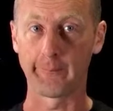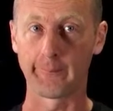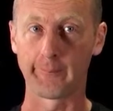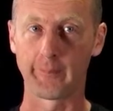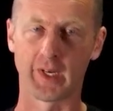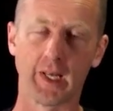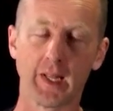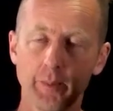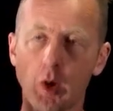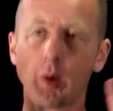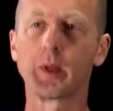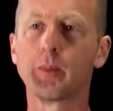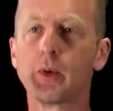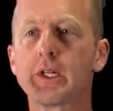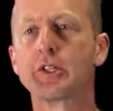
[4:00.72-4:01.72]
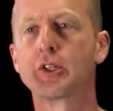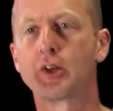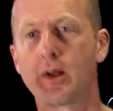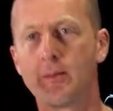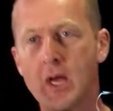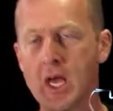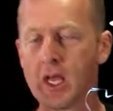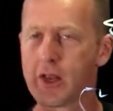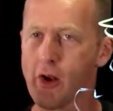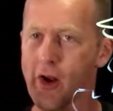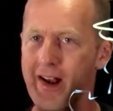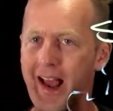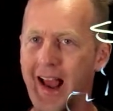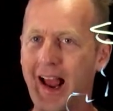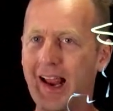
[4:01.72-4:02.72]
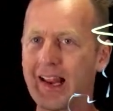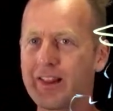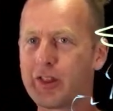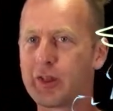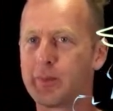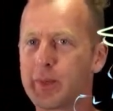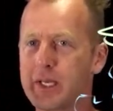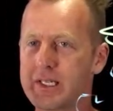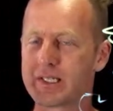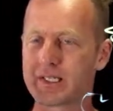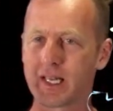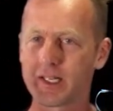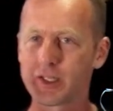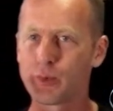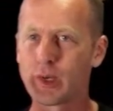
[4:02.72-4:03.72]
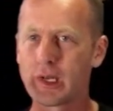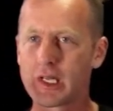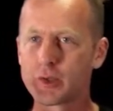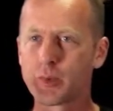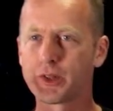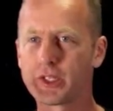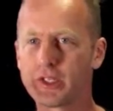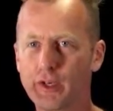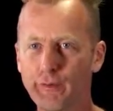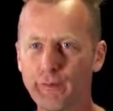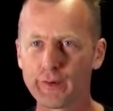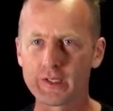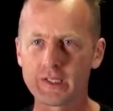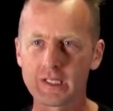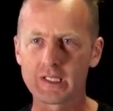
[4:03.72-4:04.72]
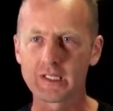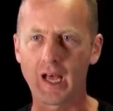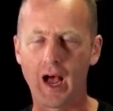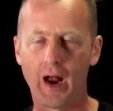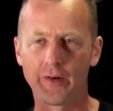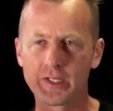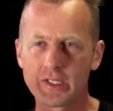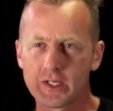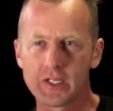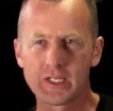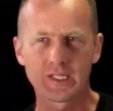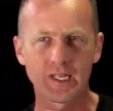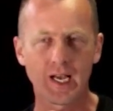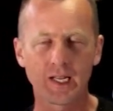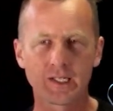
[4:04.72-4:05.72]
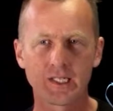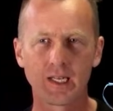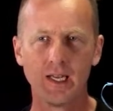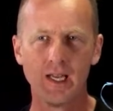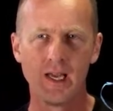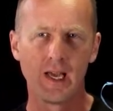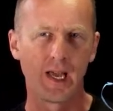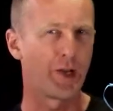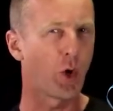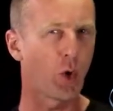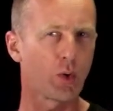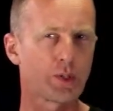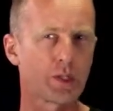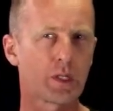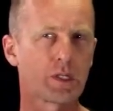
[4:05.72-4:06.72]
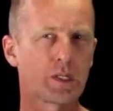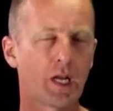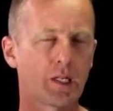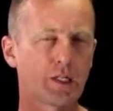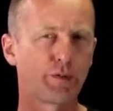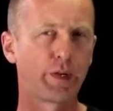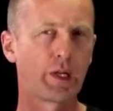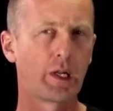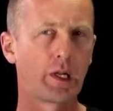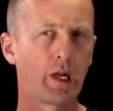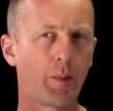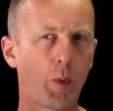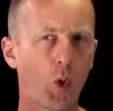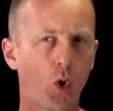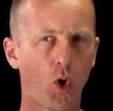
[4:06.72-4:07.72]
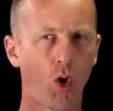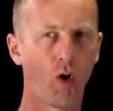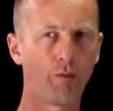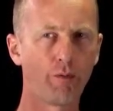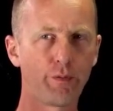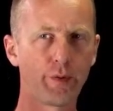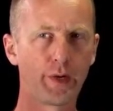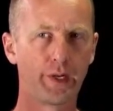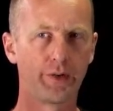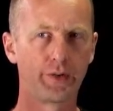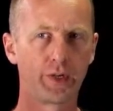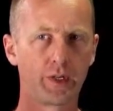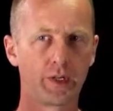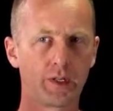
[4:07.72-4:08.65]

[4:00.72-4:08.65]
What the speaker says: Okay, that might be a bit extreme. You don't hate them, but you start to realize what the differences are. And so you also start to feel a little more confident.